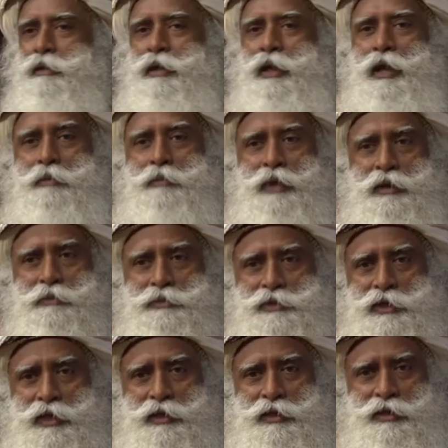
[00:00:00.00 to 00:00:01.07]
I'm, I'm
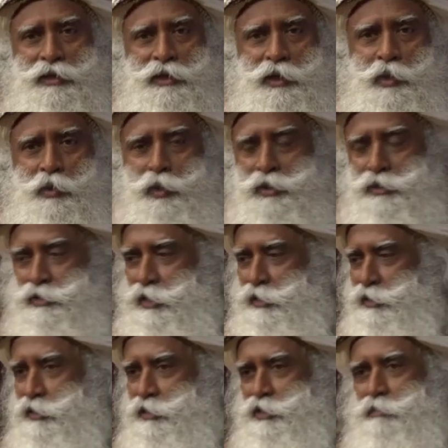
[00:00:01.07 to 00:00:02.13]
saying, when
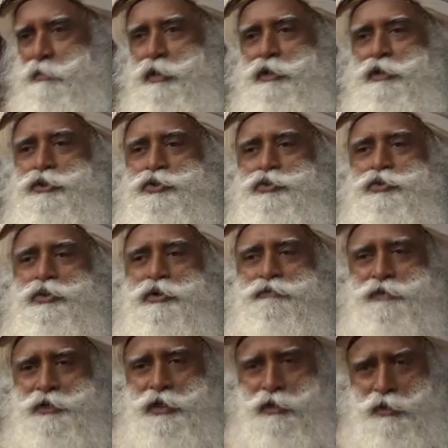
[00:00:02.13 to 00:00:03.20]
such a tremendous tool
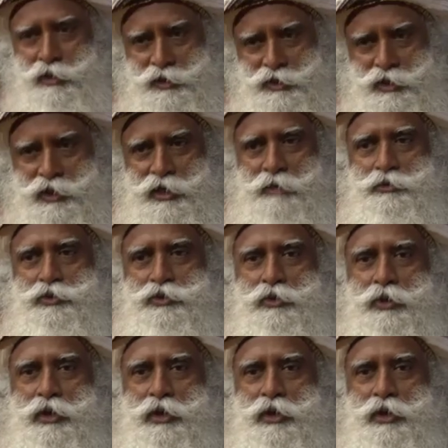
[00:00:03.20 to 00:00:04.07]
of technology comes to